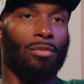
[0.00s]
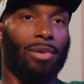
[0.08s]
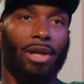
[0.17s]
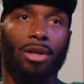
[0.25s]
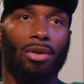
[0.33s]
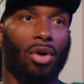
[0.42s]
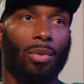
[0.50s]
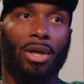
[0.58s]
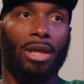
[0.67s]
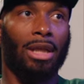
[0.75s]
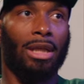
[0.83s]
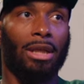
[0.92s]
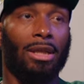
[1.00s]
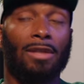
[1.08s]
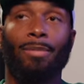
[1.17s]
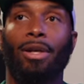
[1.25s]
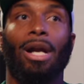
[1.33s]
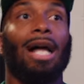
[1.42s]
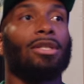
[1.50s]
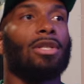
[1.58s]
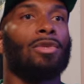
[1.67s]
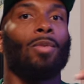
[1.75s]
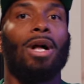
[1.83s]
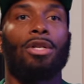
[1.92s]
but you know we could have did this better. I
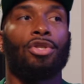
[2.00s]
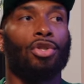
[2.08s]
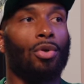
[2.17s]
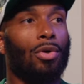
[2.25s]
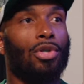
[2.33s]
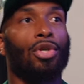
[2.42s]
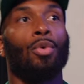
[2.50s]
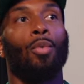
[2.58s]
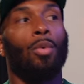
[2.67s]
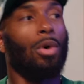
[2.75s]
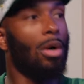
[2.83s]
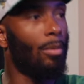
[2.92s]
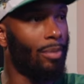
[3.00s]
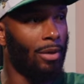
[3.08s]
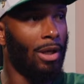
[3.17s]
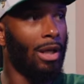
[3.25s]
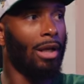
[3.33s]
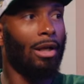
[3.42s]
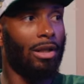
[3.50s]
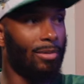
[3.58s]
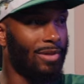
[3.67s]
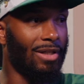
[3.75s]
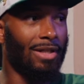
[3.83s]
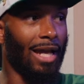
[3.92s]
just watched Georgia whoop
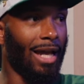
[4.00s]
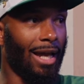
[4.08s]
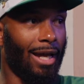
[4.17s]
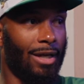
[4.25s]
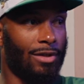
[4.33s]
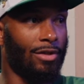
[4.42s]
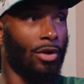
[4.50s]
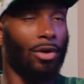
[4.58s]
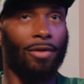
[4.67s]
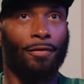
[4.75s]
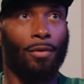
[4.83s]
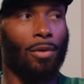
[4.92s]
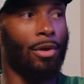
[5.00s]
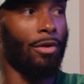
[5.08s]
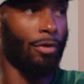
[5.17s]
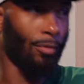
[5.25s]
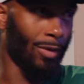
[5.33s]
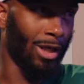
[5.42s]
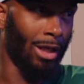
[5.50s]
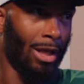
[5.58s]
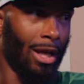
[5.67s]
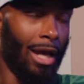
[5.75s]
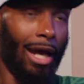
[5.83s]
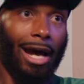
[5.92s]
Clemson's yeah. ass, thirty four to three.
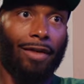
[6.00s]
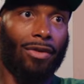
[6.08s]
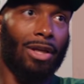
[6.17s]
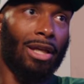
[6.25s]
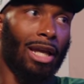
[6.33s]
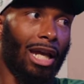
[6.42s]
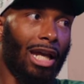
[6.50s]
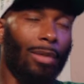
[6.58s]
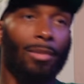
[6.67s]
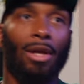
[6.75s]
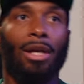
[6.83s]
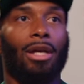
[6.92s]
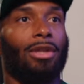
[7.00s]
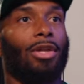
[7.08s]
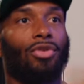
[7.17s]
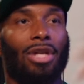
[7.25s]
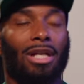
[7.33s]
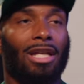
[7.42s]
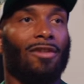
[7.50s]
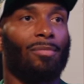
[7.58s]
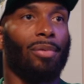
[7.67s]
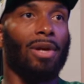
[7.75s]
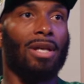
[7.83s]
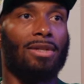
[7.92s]
After the game they're trying to give
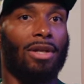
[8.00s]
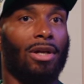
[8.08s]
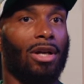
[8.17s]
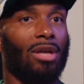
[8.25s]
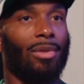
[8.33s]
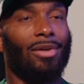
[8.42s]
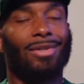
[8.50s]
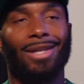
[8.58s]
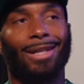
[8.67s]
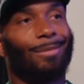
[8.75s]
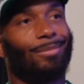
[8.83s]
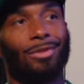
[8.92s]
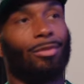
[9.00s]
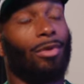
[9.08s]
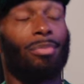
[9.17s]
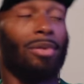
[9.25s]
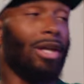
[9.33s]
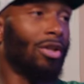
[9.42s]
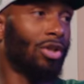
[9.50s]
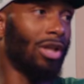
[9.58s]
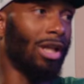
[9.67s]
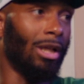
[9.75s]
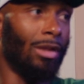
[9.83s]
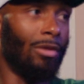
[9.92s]
praise to Kirby. He was like, "We played
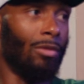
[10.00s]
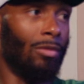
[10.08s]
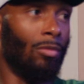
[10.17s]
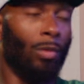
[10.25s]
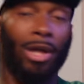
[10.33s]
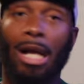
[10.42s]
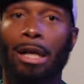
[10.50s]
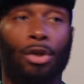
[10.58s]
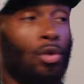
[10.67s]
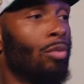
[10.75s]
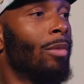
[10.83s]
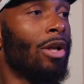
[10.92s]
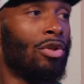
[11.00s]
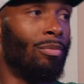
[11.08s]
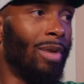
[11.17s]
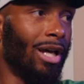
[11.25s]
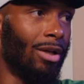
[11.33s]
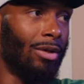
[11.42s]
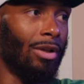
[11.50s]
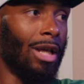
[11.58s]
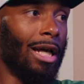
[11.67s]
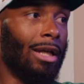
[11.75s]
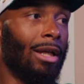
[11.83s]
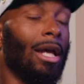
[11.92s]
shitty. Yeah, we got to do much better."
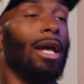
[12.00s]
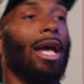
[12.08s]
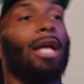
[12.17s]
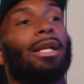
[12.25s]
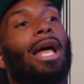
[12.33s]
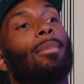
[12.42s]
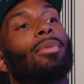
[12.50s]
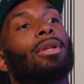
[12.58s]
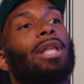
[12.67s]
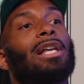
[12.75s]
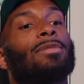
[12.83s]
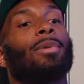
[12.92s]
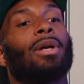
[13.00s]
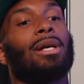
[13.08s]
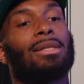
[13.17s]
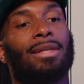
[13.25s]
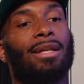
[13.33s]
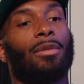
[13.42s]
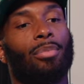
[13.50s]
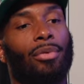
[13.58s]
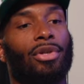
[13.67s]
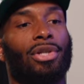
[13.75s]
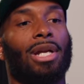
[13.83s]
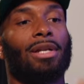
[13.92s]
Like, yeah. and that that's because he
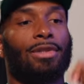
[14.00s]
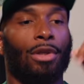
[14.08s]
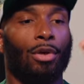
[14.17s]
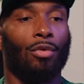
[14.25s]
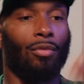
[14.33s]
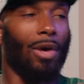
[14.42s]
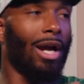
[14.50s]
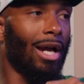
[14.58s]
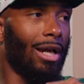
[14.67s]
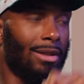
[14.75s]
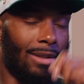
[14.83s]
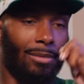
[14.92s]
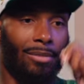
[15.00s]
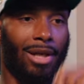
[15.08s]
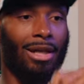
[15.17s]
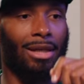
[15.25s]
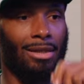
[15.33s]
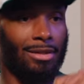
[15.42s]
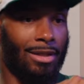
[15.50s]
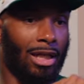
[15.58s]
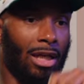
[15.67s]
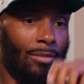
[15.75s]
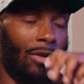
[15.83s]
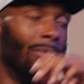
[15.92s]
appreciates the grind to make his
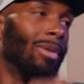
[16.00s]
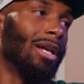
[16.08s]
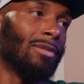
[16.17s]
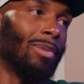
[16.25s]
team the best